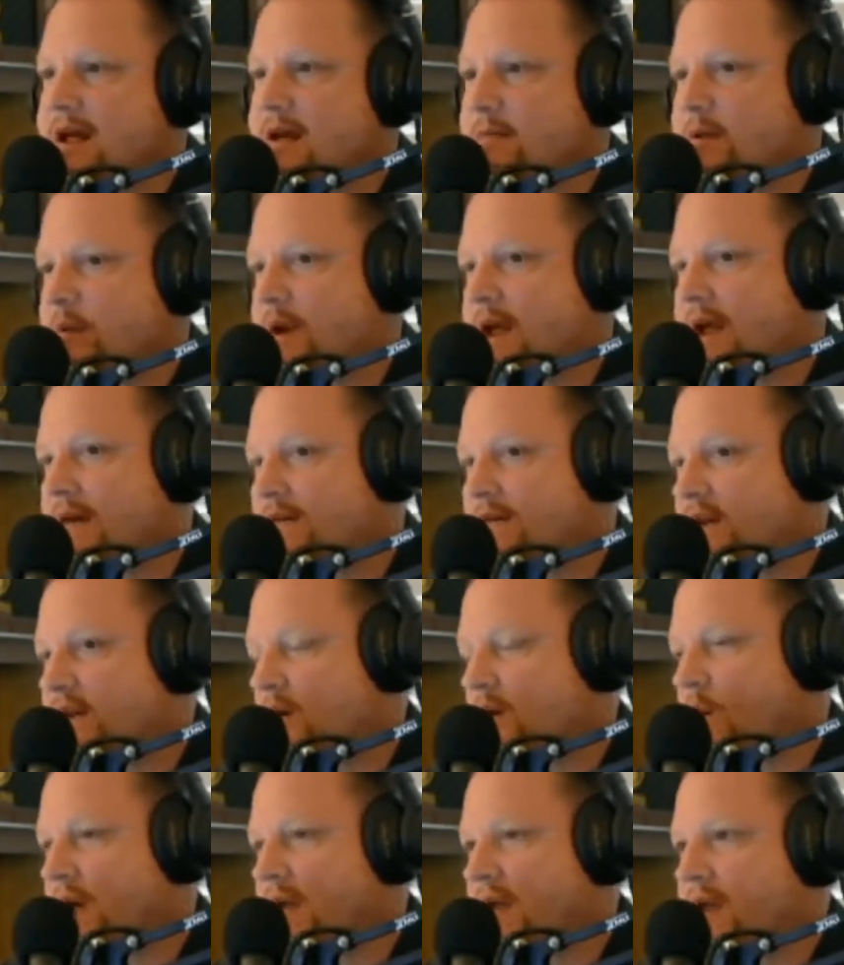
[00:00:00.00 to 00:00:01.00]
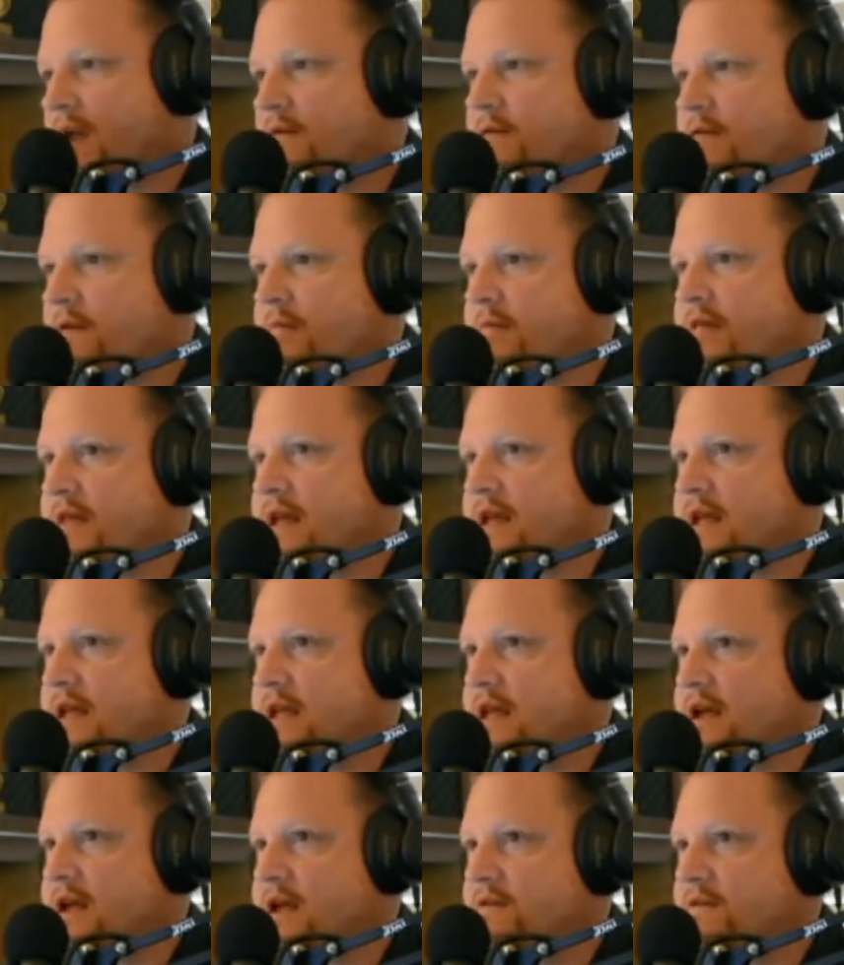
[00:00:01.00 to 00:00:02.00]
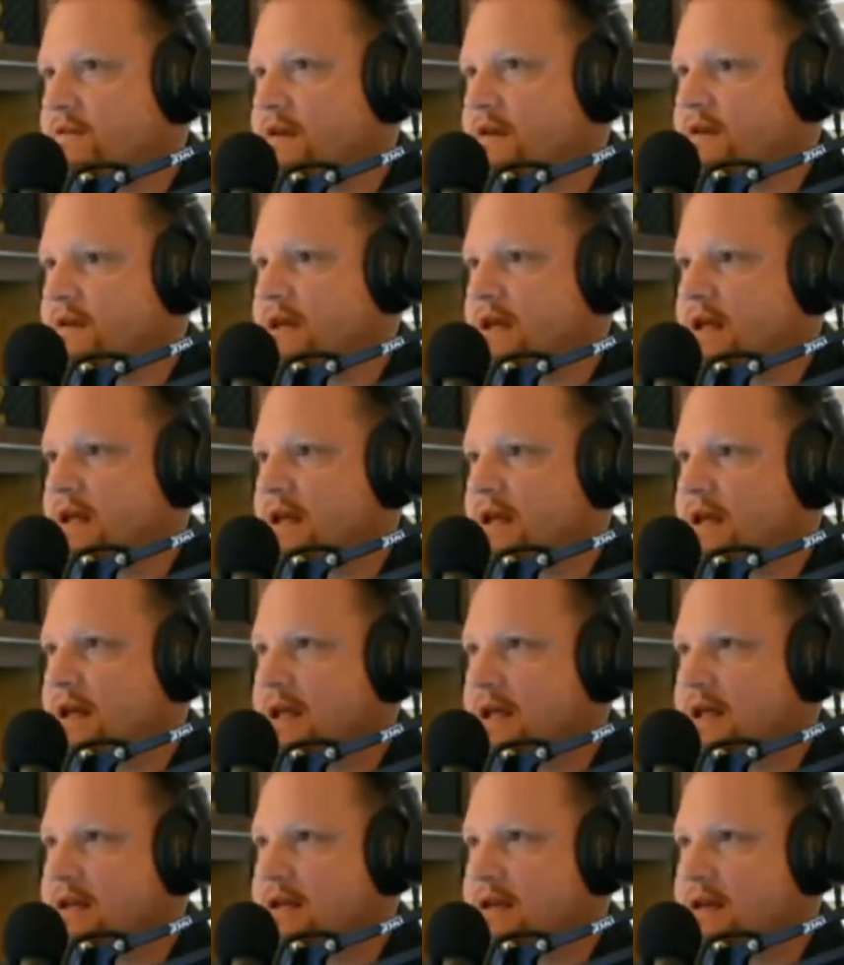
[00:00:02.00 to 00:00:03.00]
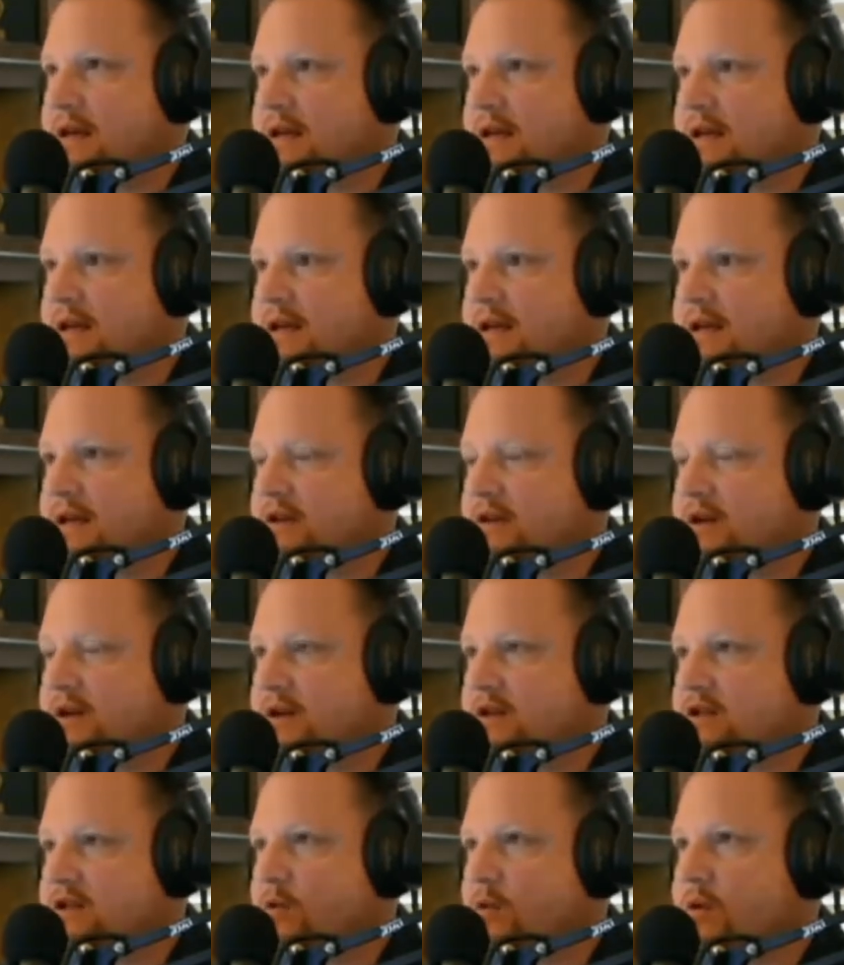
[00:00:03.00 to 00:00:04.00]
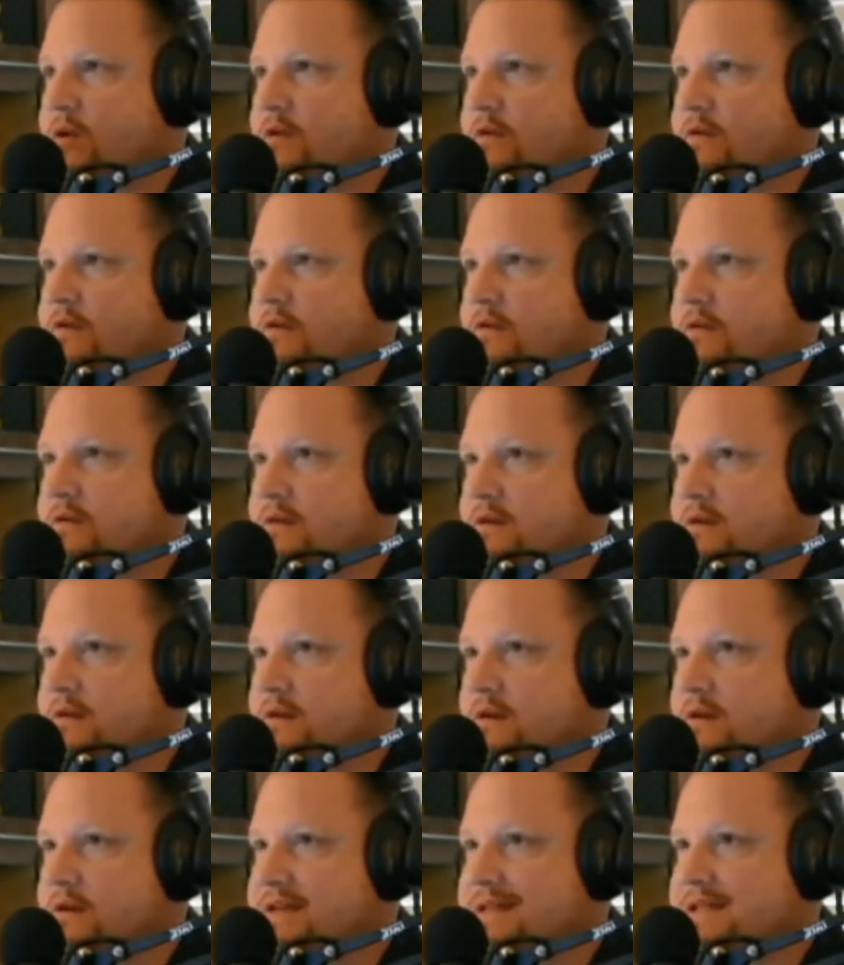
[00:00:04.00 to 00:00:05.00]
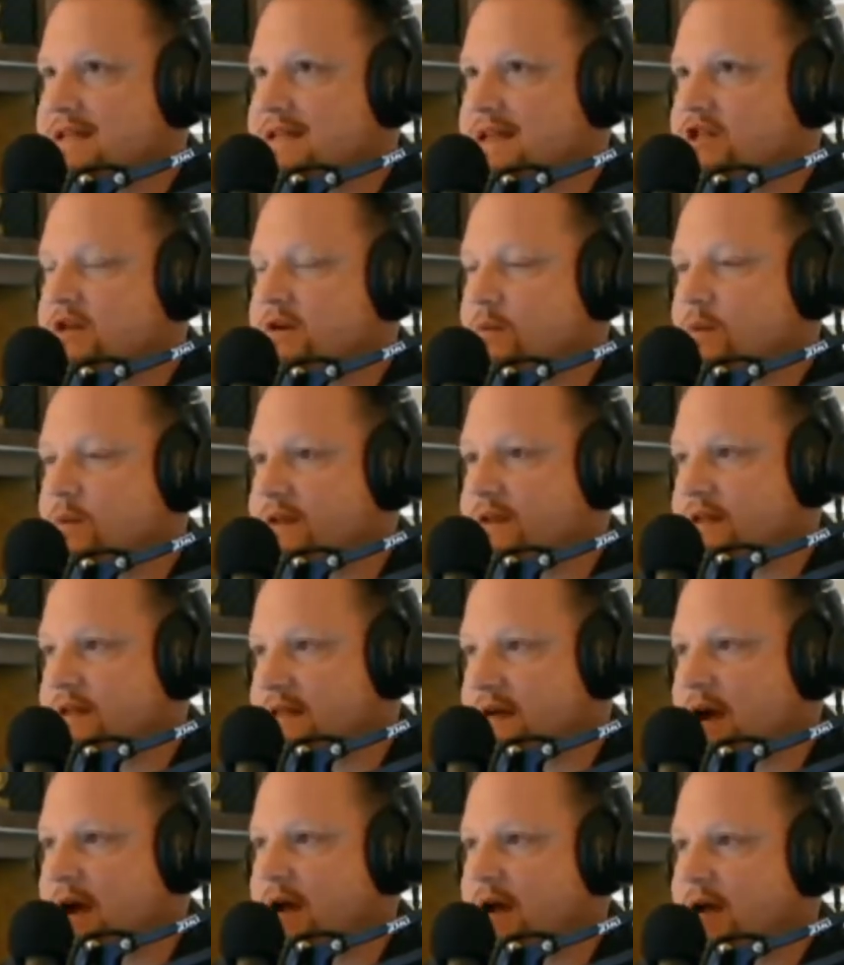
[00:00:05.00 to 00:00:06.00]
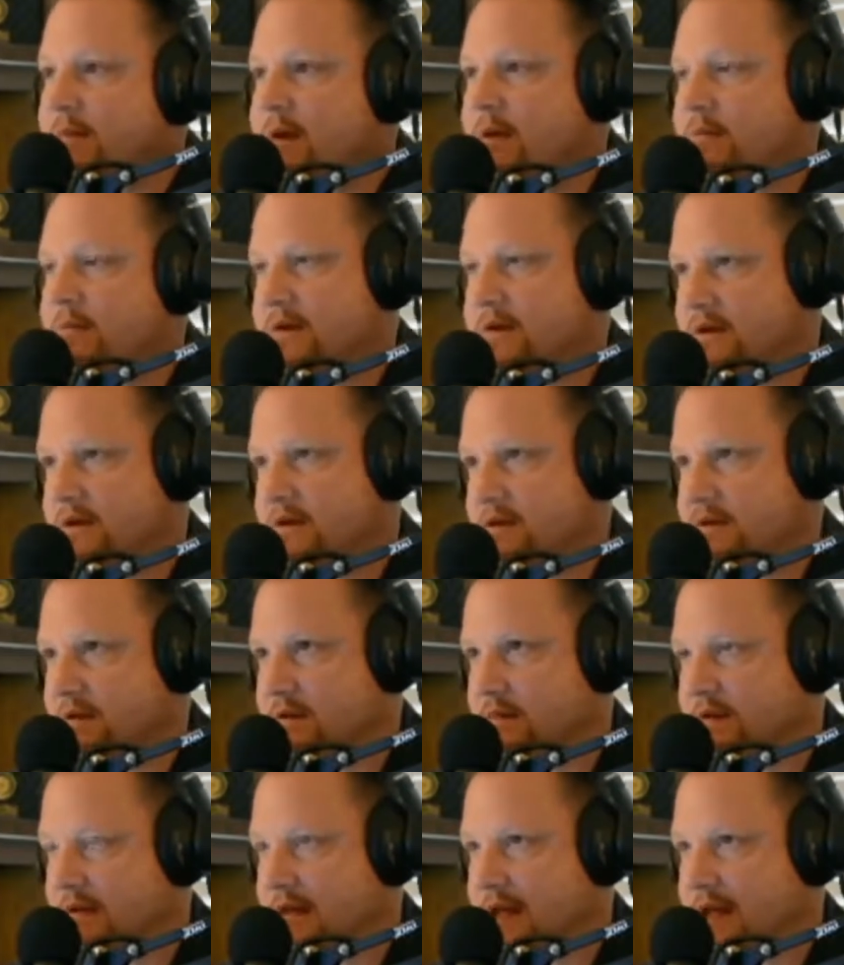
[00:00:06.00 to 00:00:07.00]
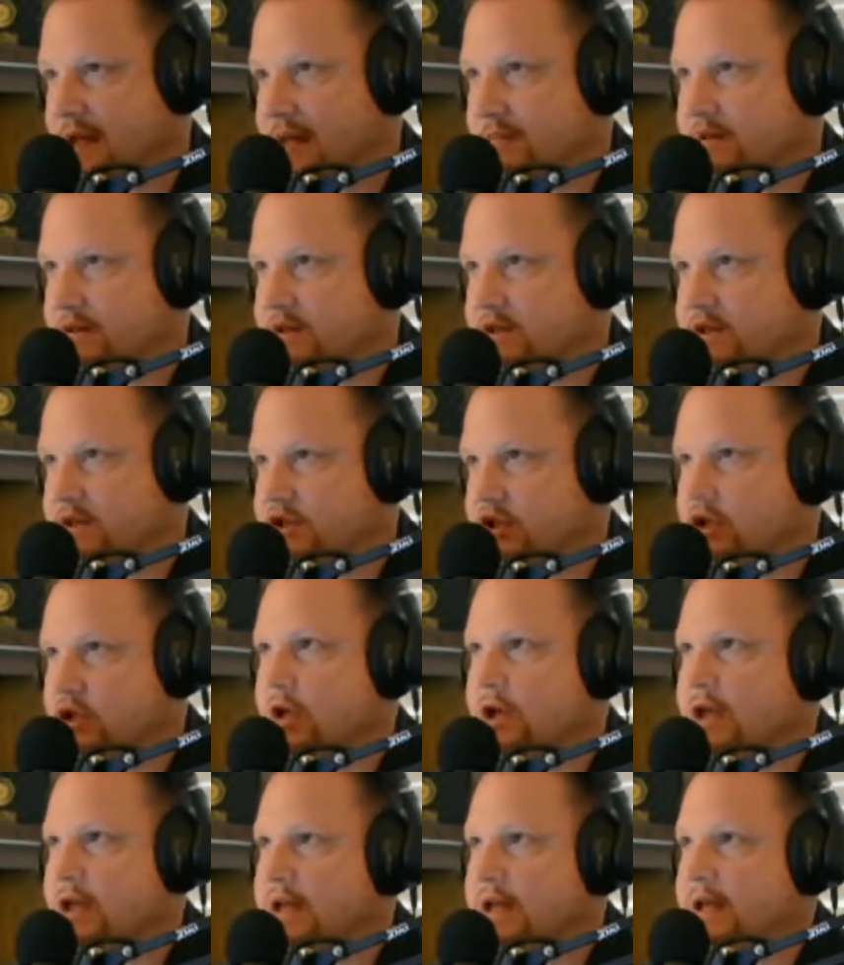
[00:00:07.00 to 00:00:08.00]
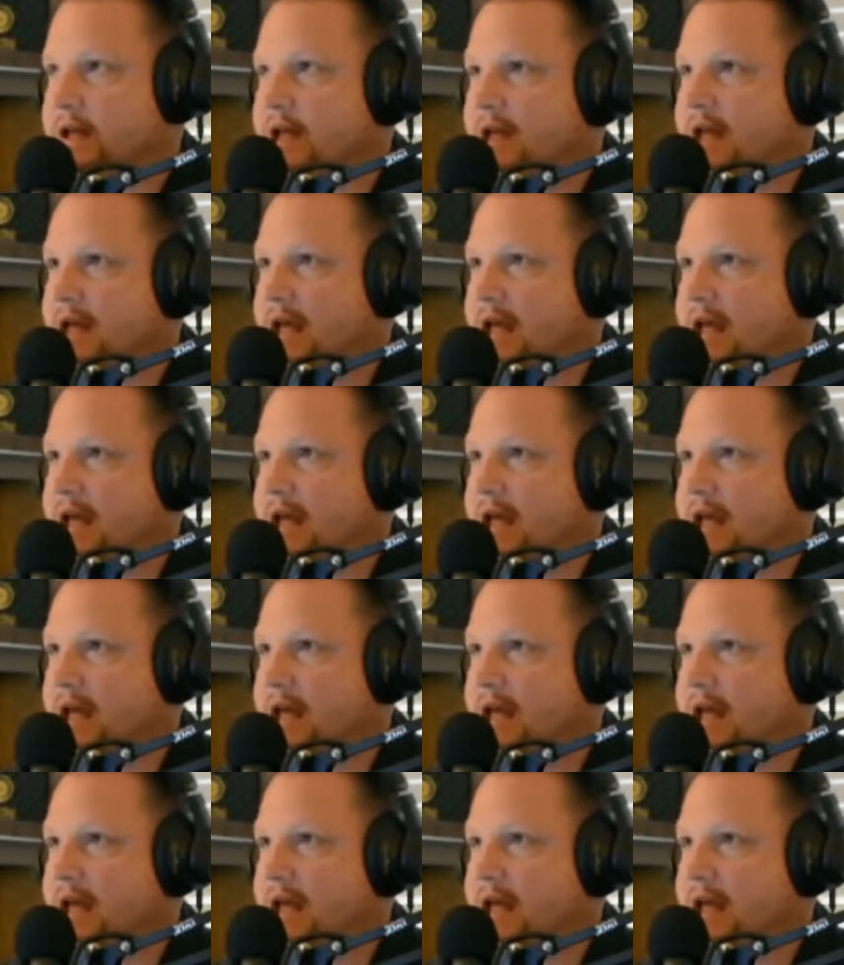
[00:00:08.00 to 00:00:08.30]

But we have to get away from thinking of it in in a sort of succession within time because it's something that happens eternally